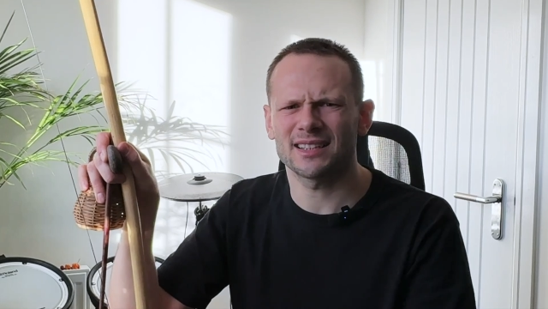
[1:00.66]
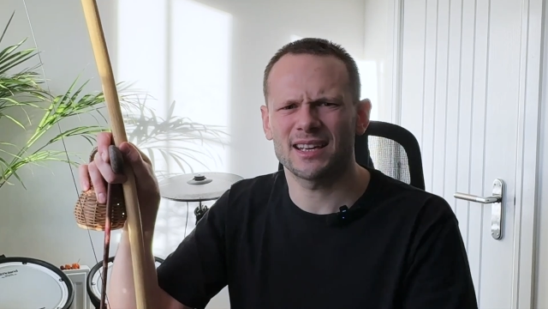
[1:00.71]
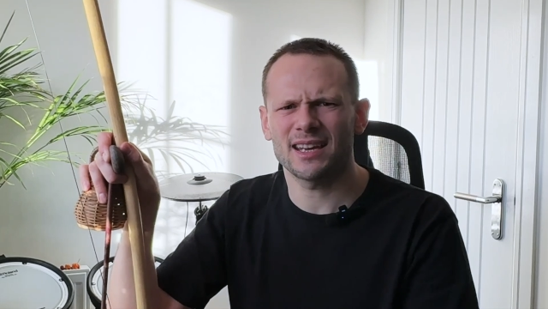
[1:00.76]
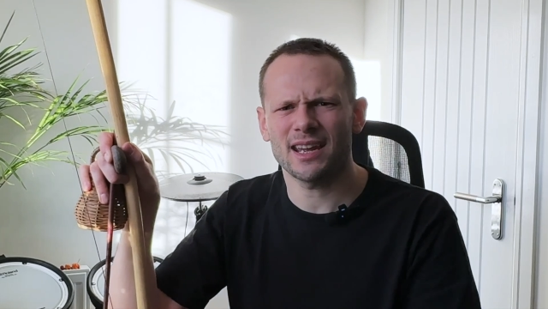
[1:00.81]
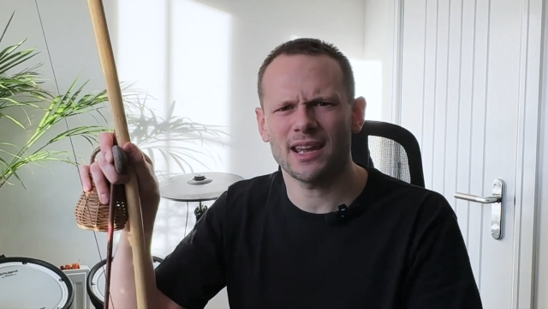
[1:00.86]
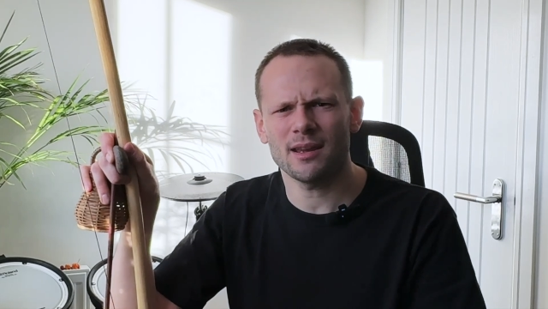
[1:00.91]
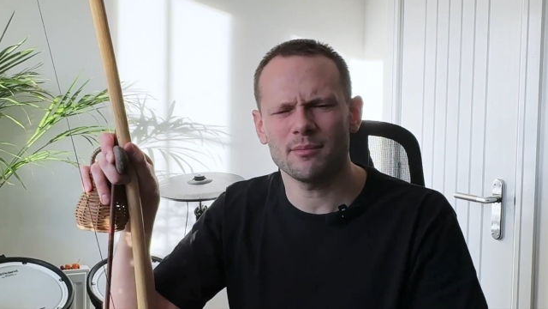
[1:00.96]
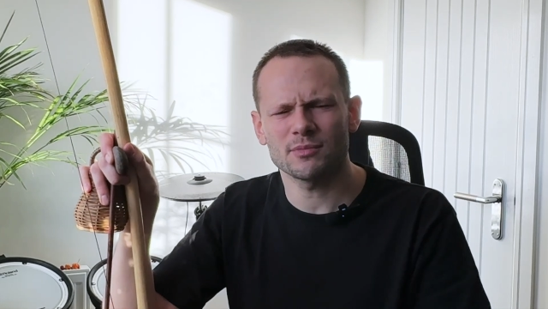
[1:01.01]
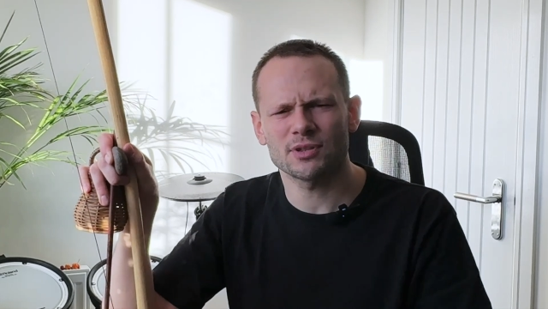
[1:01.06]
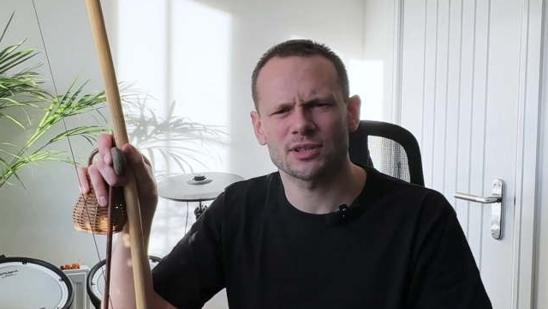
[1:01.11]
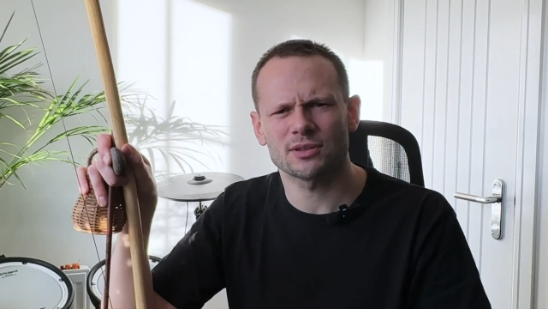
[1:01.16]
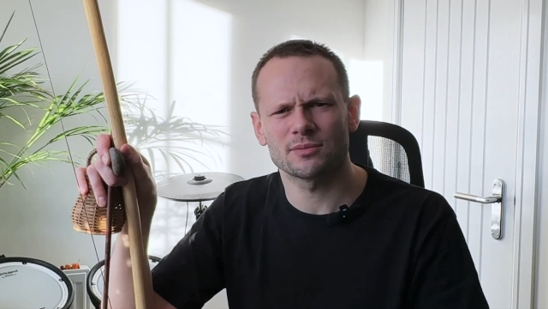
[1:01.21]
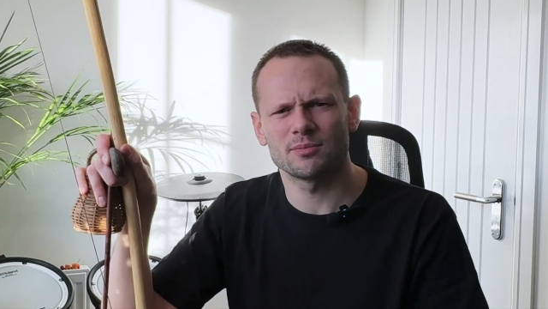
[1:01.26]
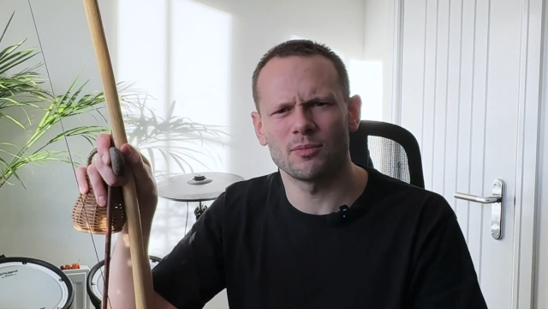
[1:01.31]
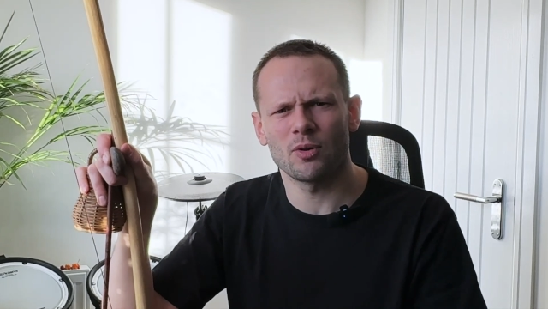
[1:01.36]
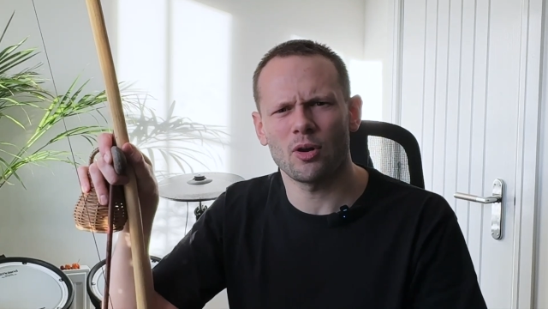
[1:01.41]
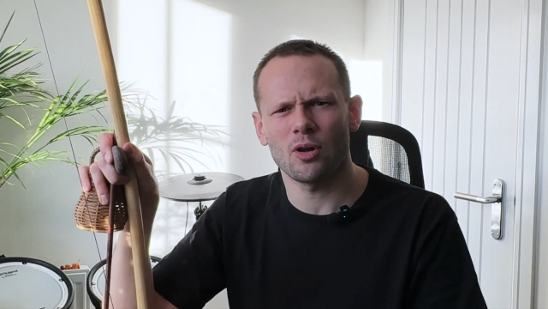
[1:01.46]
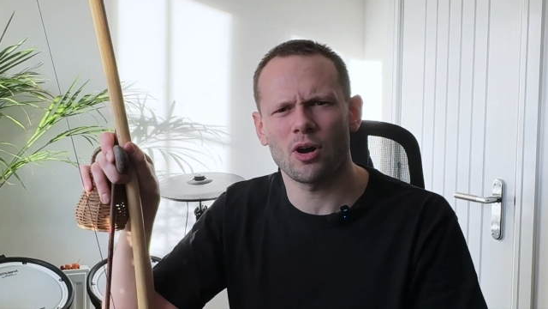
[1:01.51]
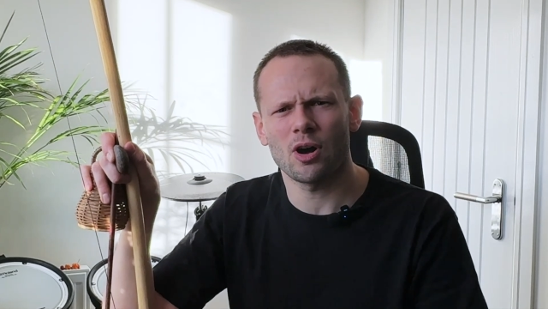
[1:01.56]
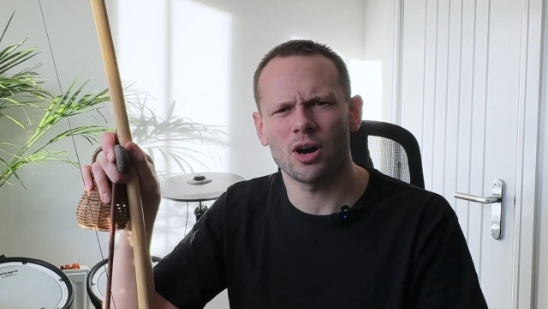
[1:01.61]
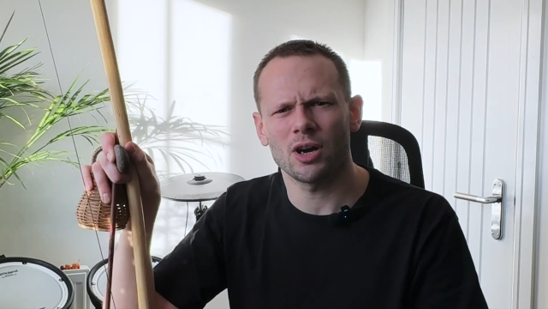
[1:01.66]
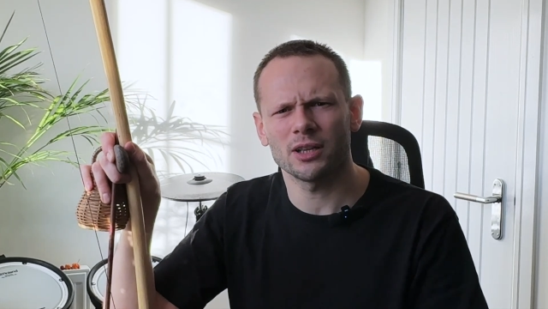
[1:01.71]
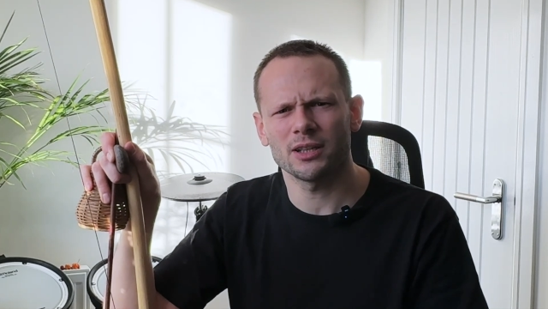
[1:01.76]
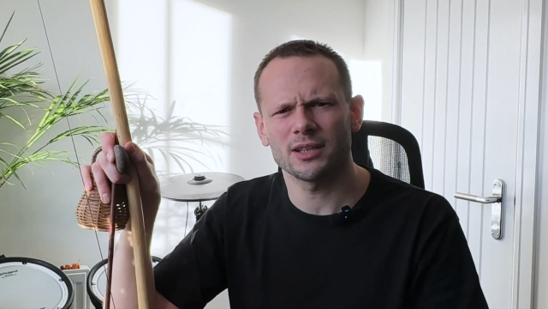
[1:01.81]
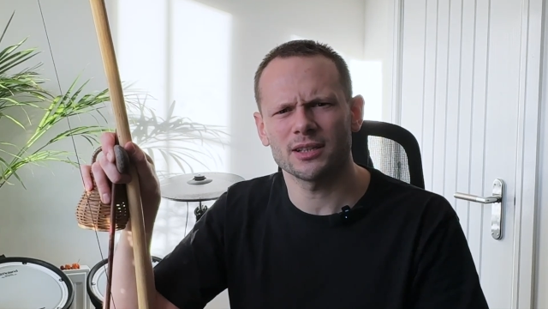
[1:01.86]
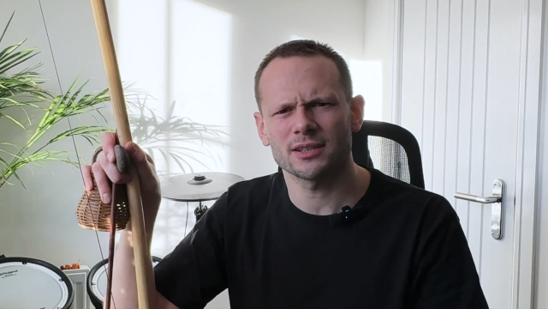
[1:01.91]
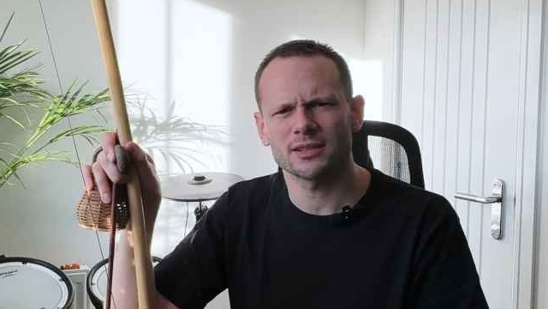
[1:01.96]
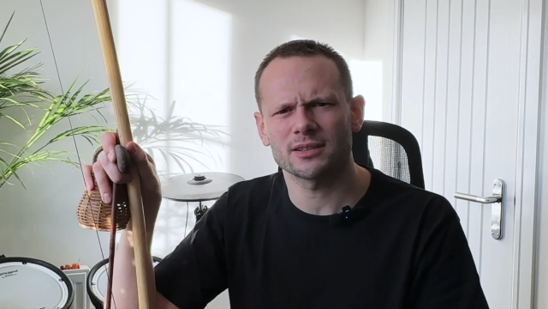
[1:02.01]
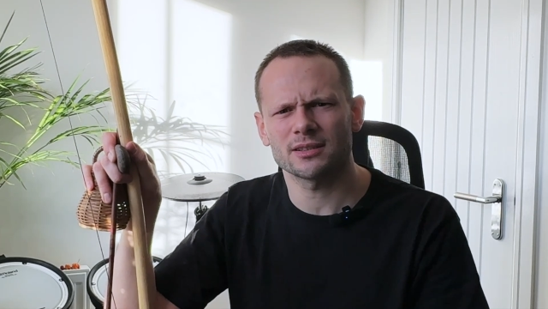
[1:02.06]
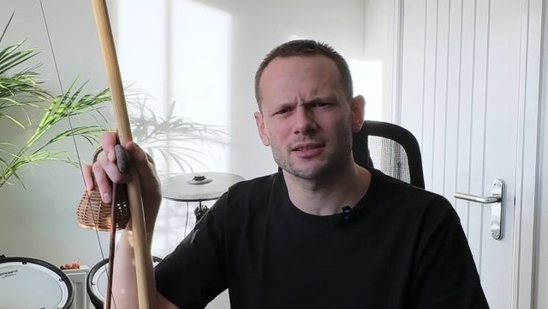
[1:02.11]
games, small
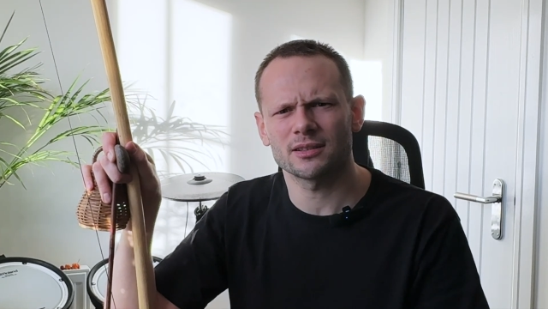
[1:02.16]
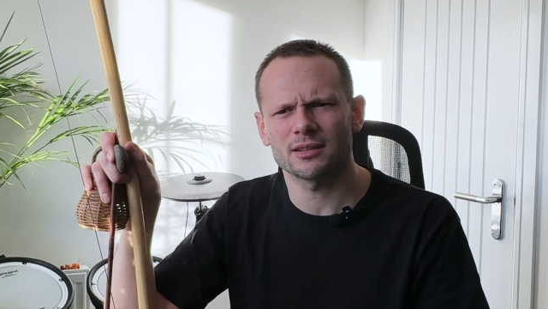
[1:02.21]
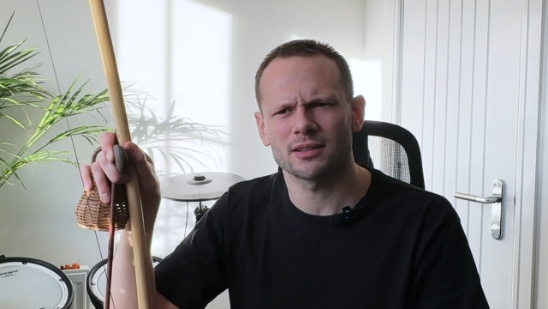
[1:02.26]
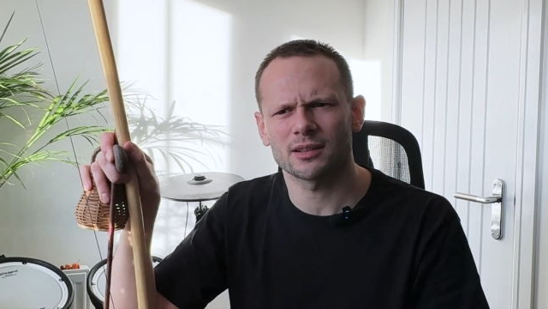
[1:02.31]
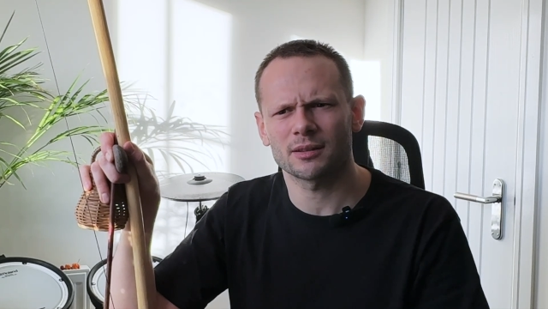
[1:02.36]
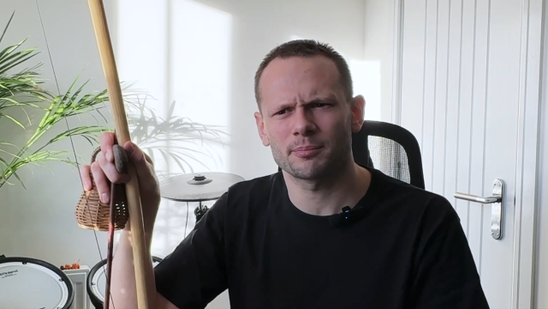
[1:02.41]
rodas,